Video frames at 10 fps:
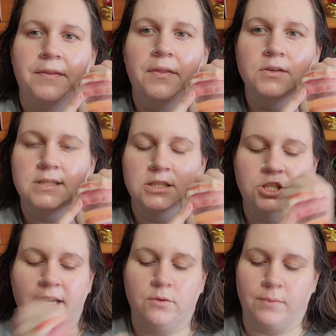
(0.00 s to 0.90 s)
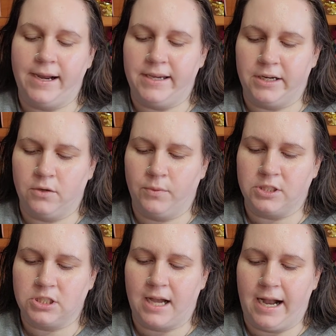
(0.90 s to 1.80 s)
Then there's this shade right here,
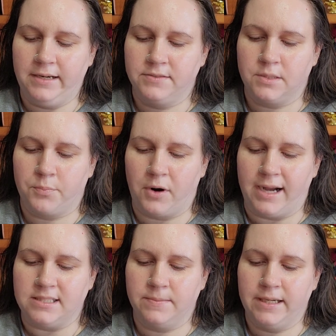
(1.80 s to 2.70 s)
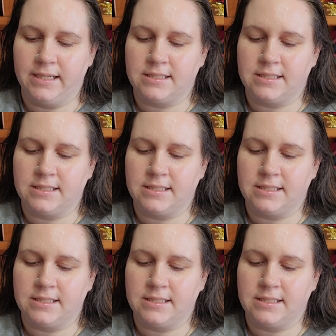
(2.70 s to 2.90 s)
which kind of surprised me.